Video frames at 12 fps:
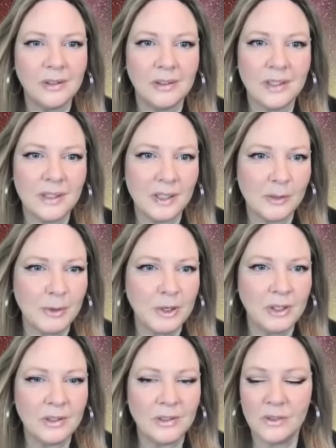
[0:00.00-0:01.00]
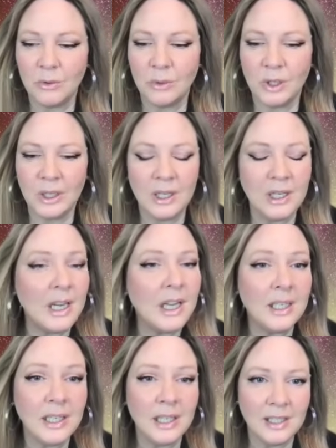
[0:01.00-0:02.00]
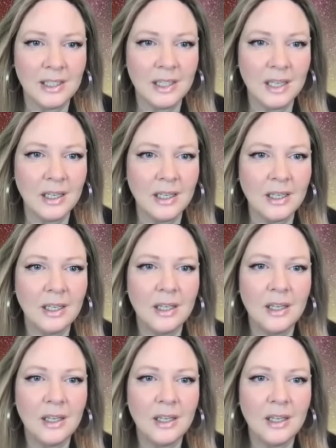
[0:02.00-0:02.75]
these experiences. You were in in India